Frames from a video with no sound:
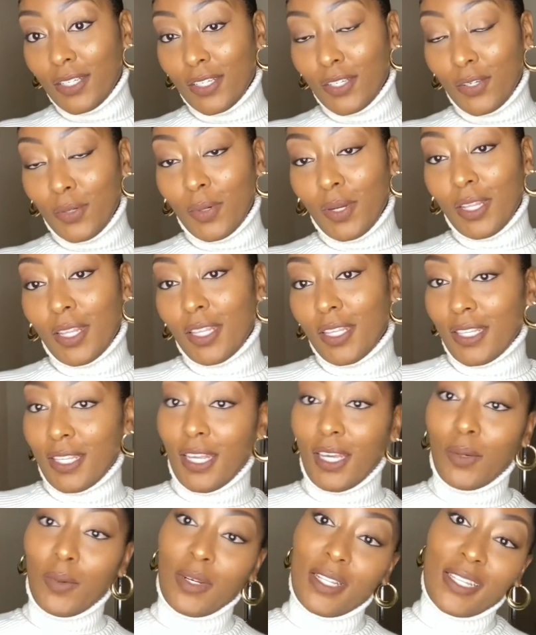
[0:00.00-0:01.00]
you wear this
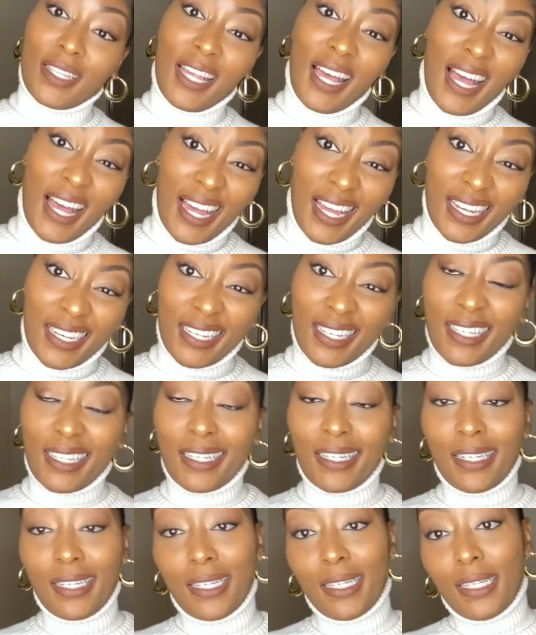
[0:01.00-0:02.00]
like when it's hot,
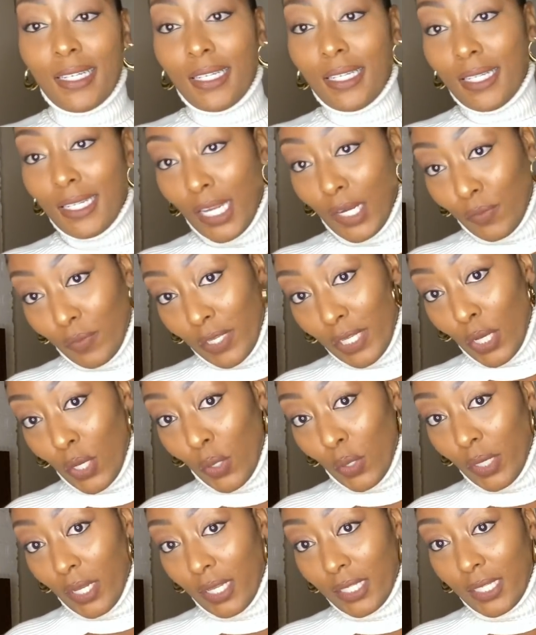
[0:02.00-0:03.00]
not really
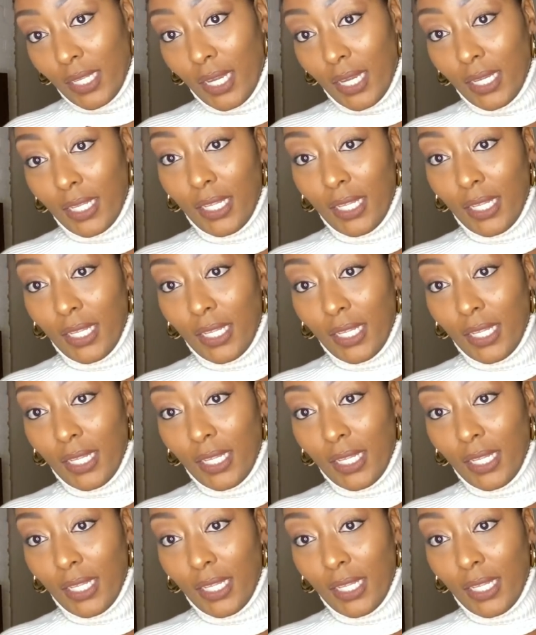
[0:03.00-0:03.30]
cold outside.